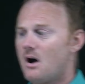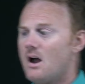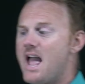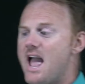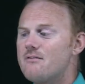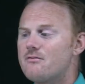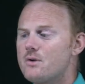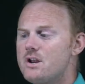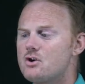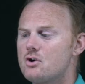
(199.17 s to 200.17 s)

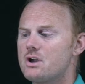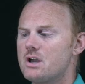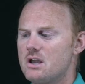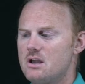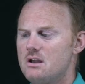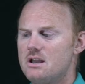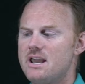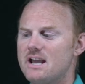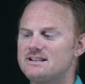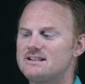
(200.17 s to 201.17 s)
every cookie
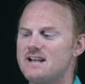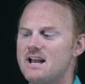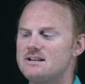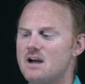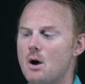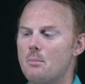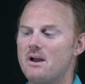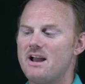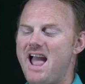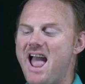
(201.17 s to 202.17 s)
gets sent up
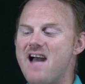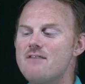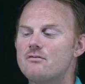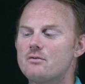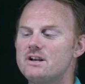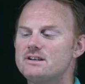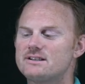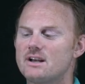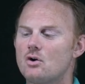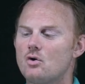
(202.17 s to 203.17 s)
every
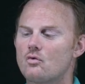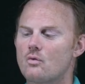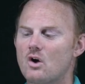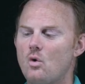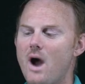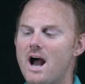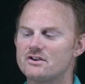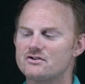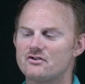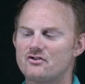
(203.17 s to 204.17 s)
single request.